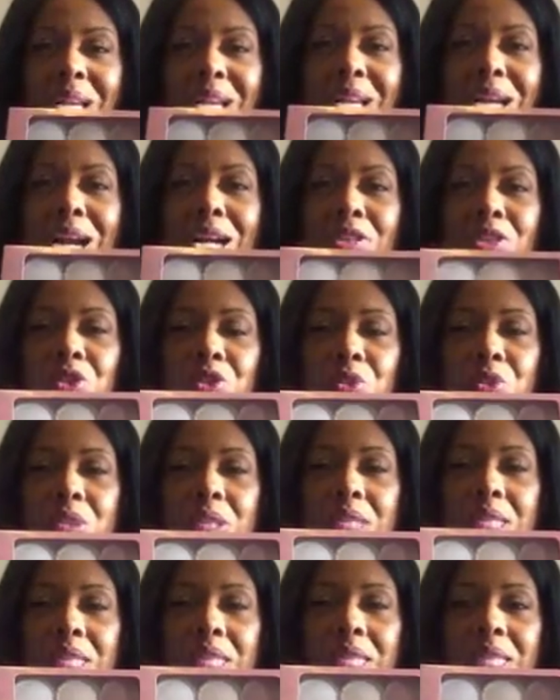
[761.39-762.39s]
contour
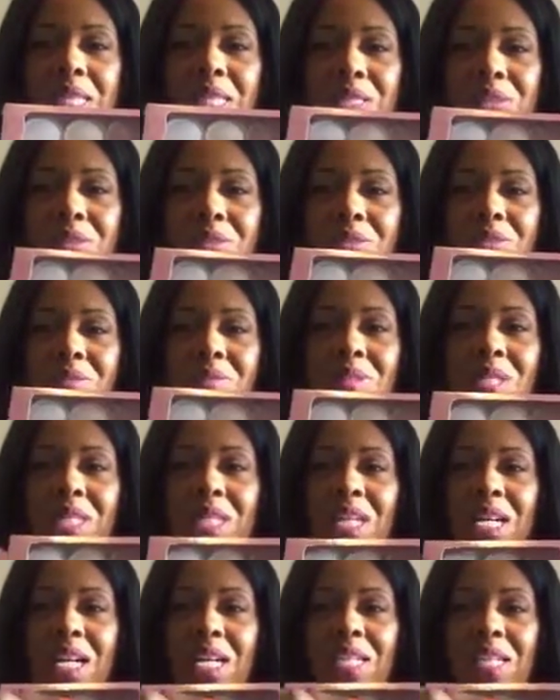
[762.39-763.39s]
set there
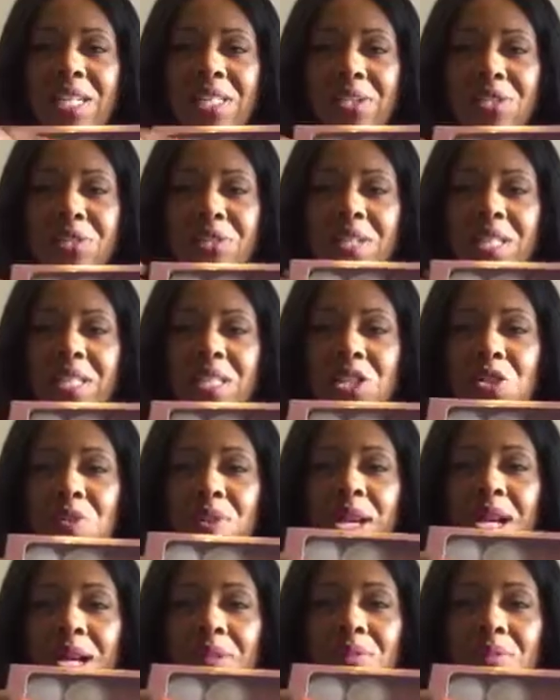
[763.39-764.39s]
and highlighter, and then you
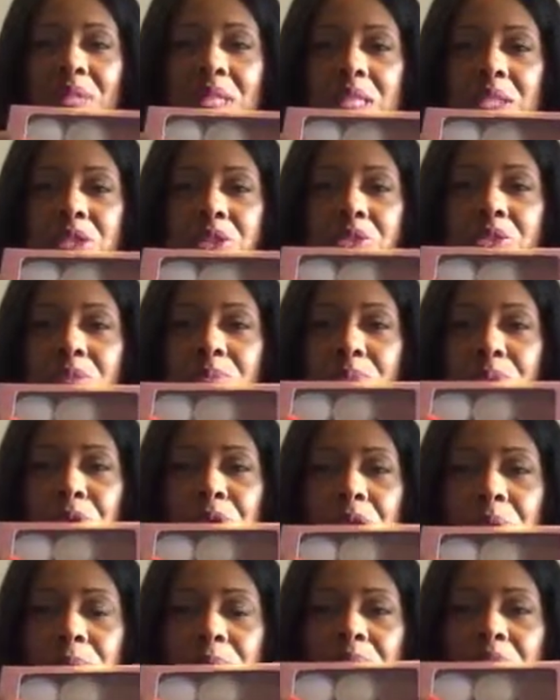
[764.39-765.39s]
have these
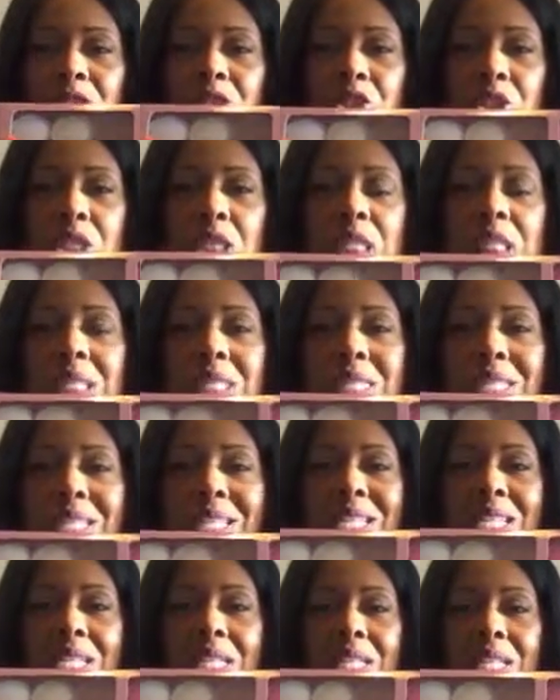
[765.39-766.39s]
pretty blushes,
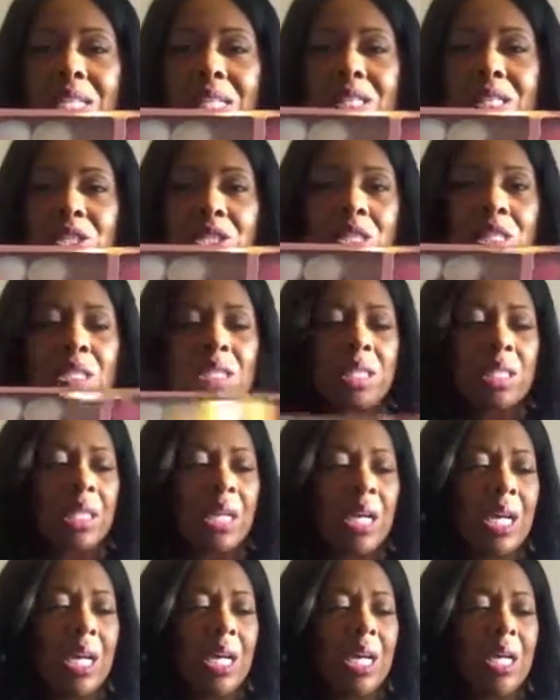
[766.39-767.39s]
and this is
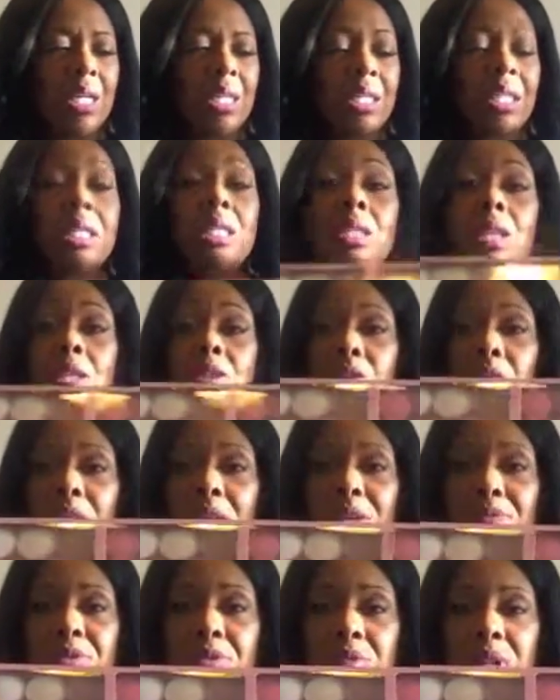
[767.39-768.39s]
this also
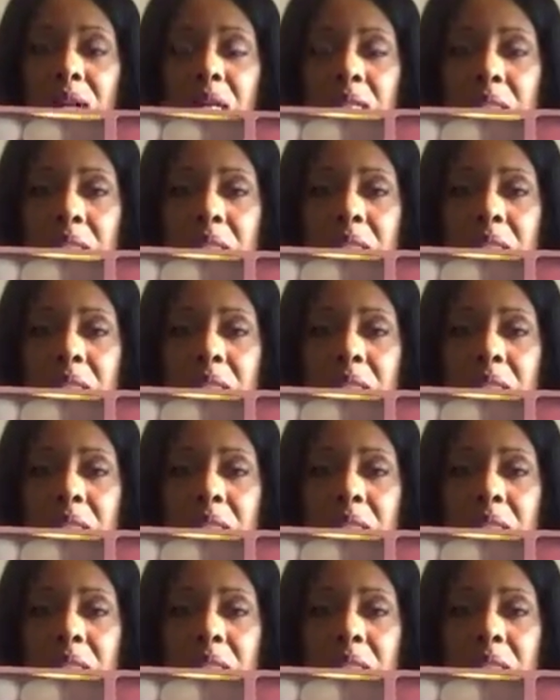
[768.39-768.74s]
came from us.